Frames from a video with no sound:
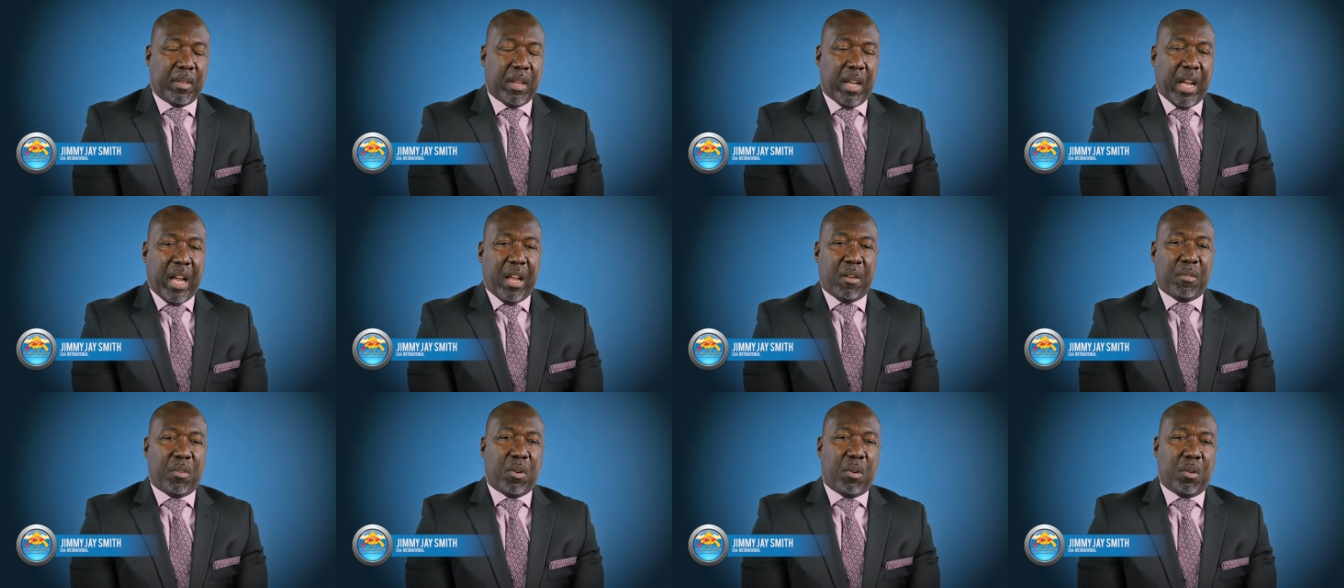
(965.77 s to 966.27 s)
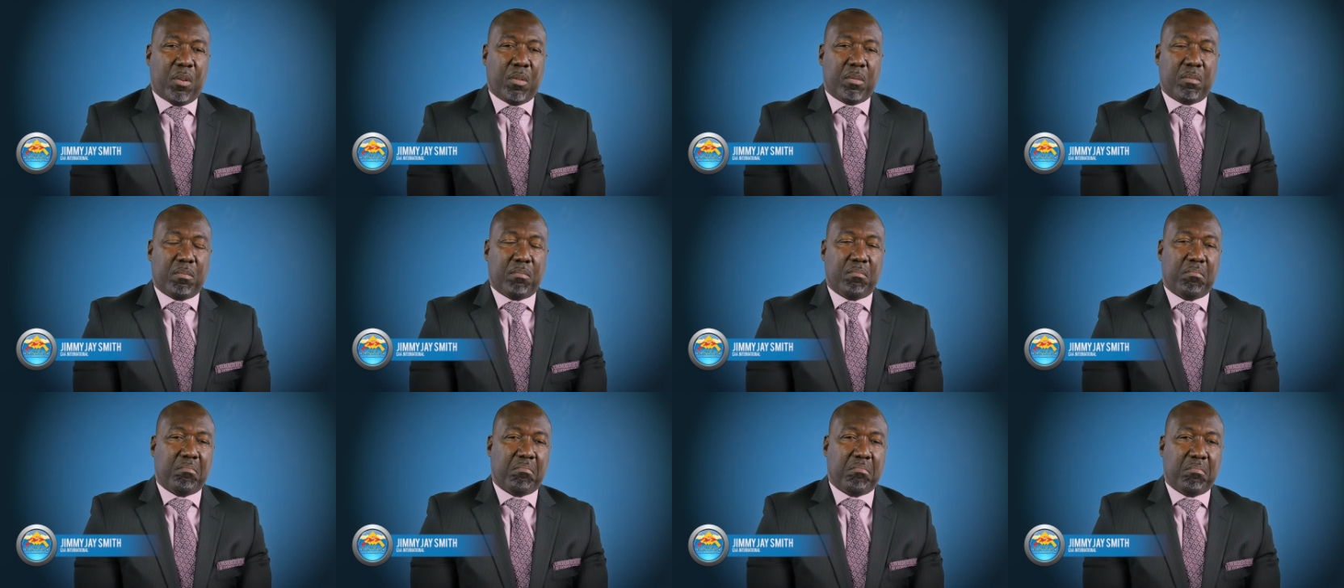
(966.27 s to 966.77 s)
I've owned
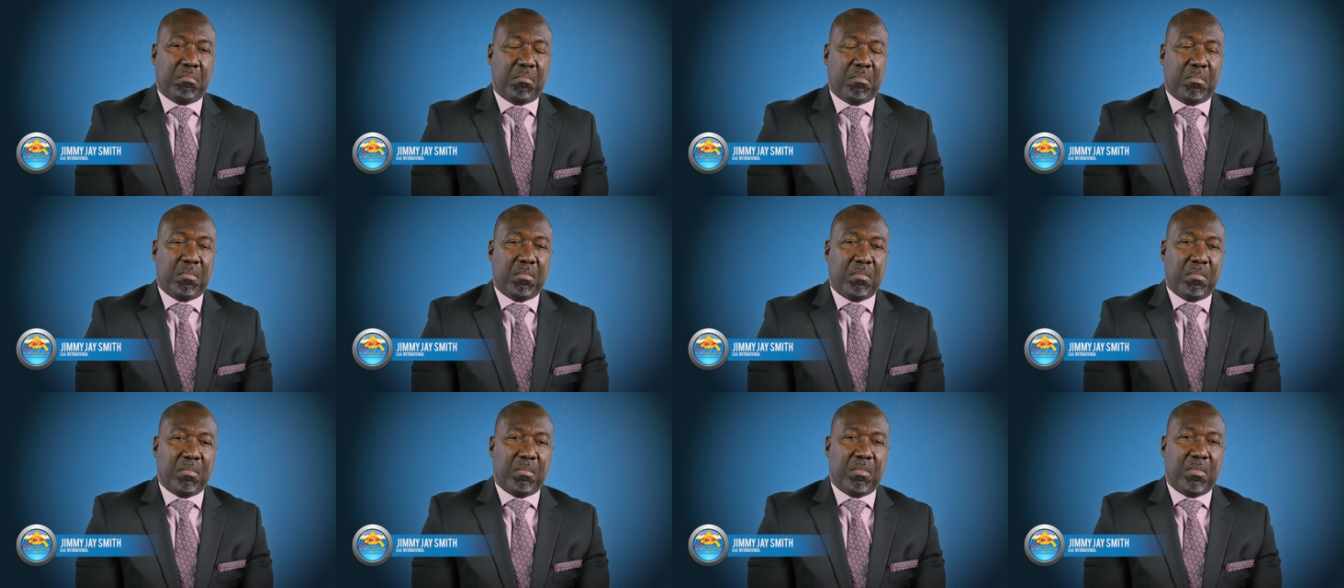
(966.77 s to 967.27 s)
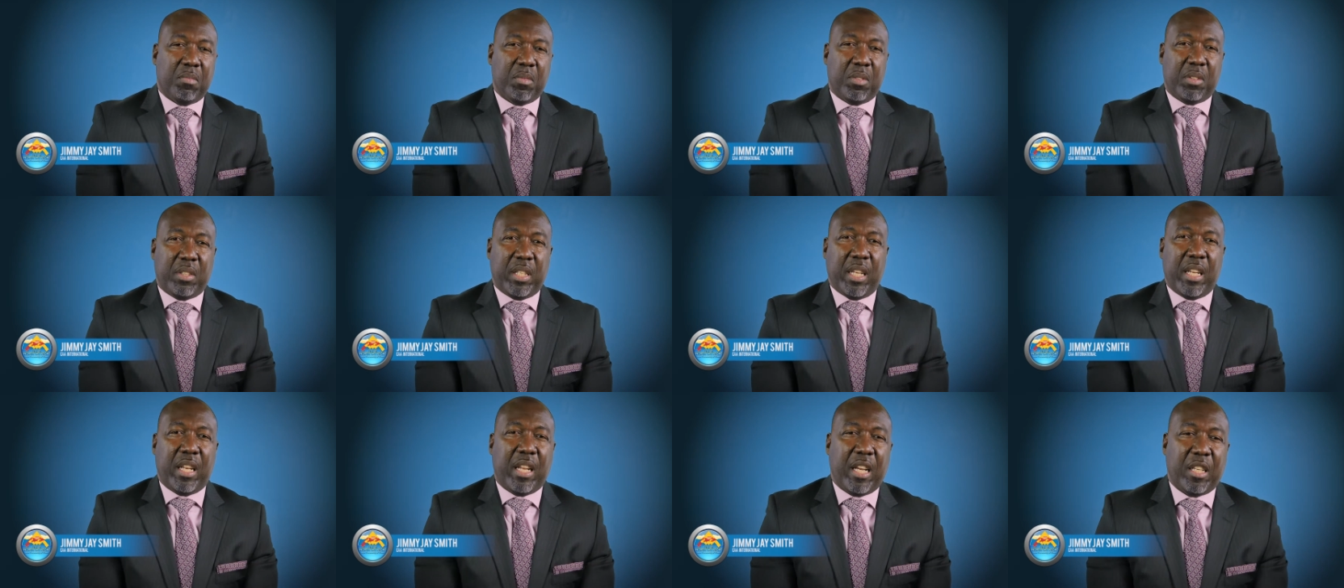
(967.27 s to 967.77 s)

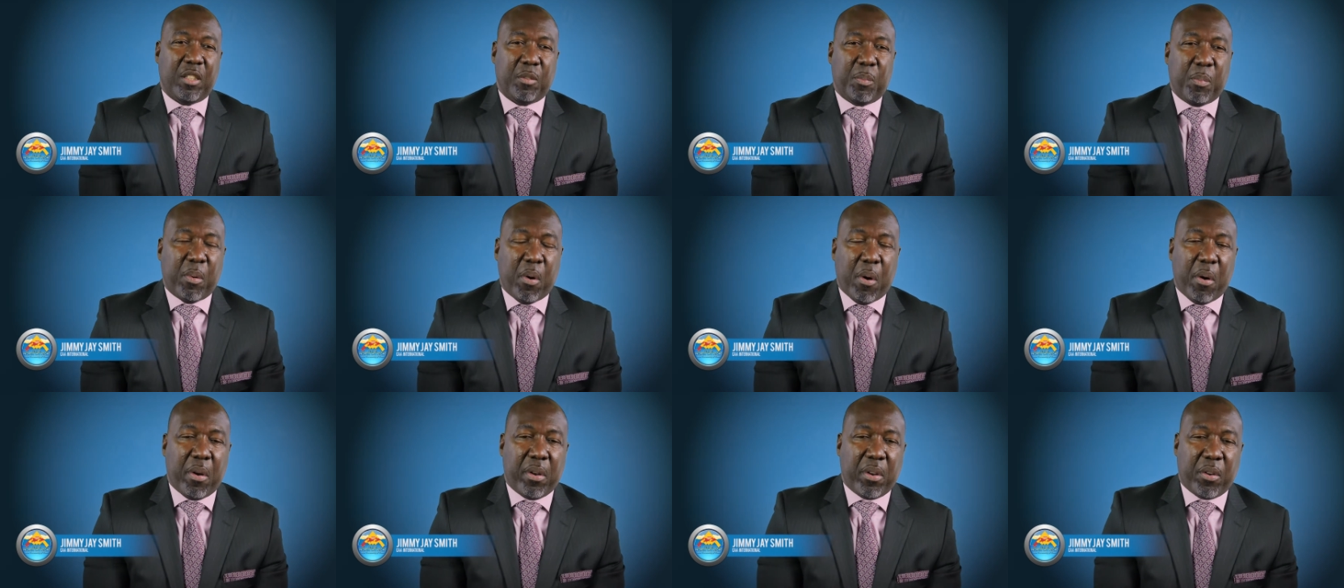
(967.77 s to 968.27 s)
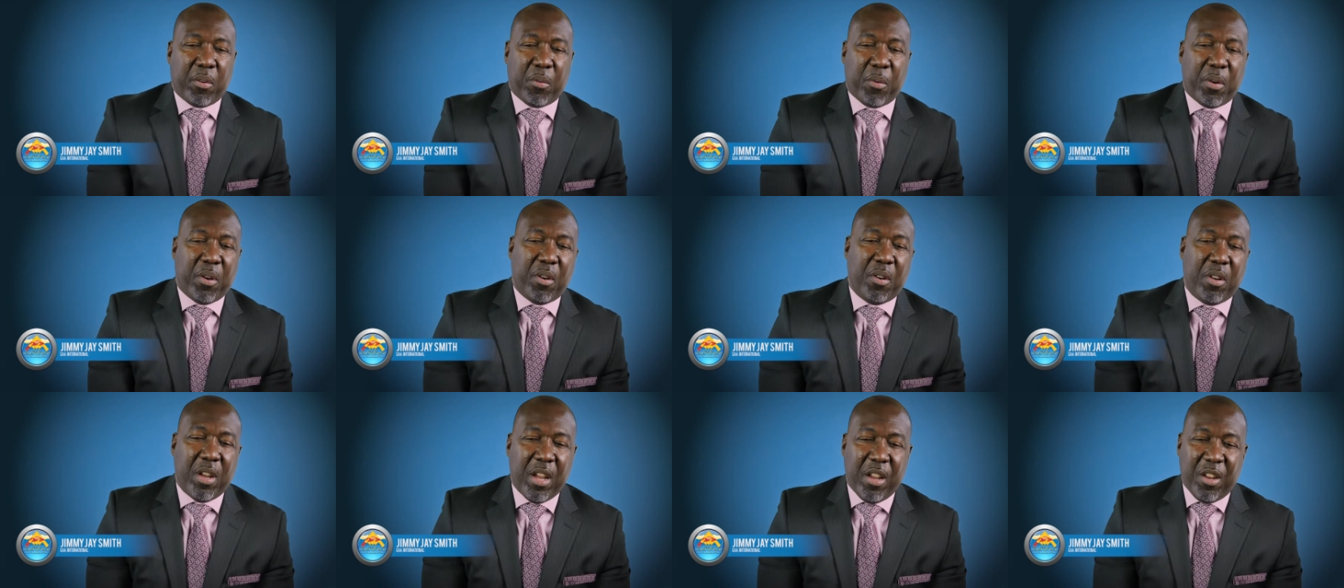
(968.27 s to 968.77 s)
City Lights Bar and
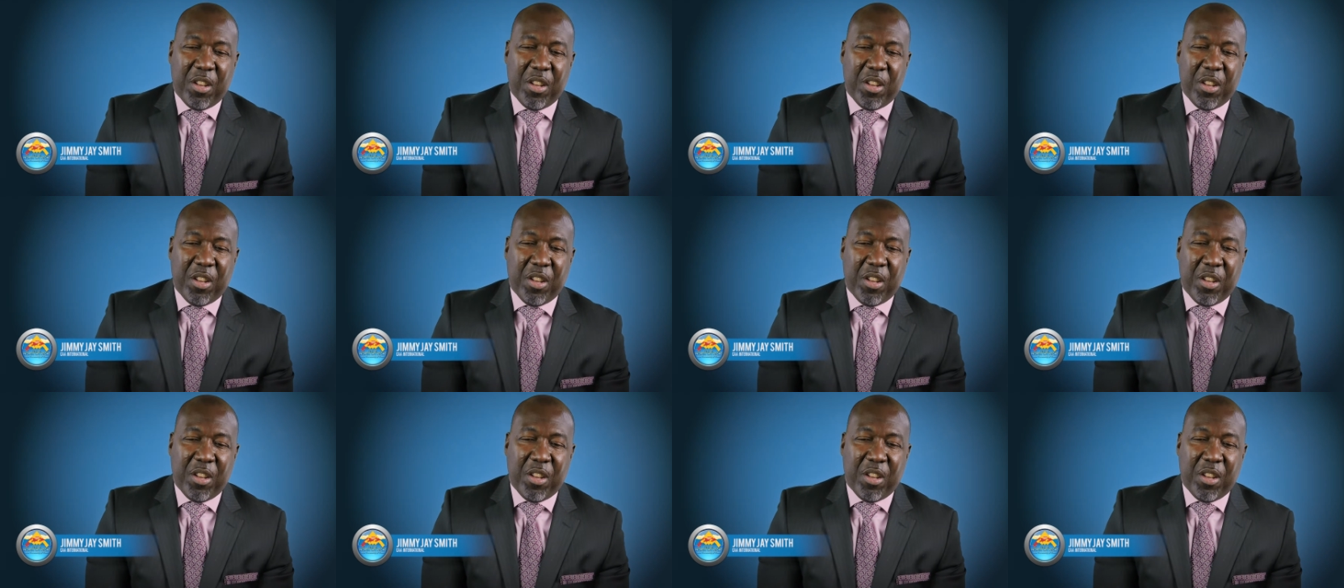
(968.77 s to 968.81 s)
Grill.